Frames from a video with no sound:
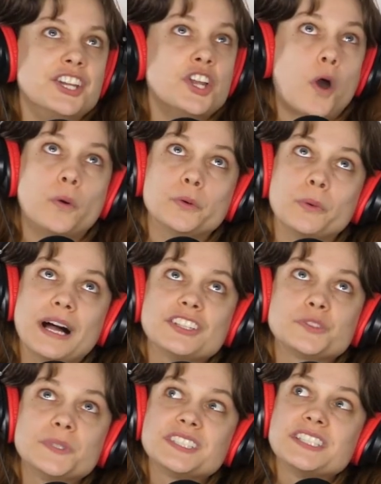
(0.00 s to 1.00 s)
and you know who
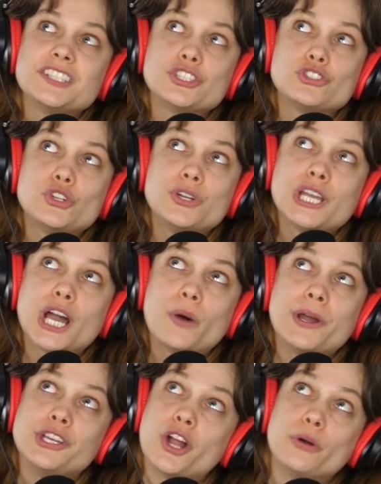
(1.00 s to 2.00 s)
else was in the studio?
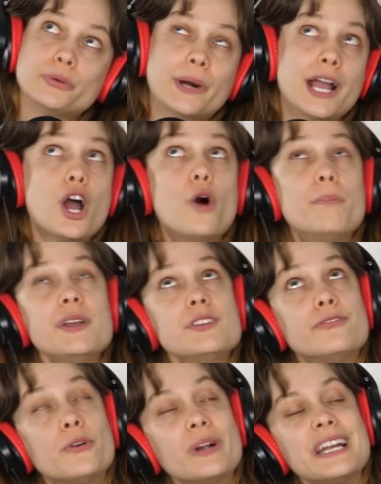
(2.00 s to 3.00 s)
And you know who I
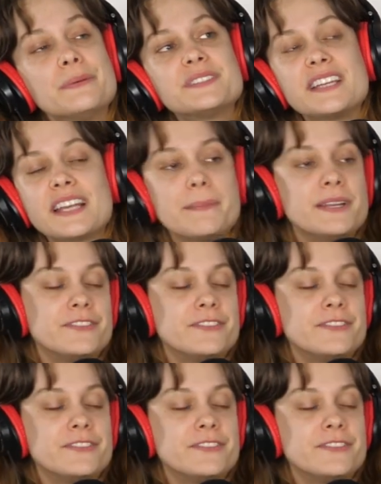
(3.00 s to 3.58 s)
opened for? It was like, I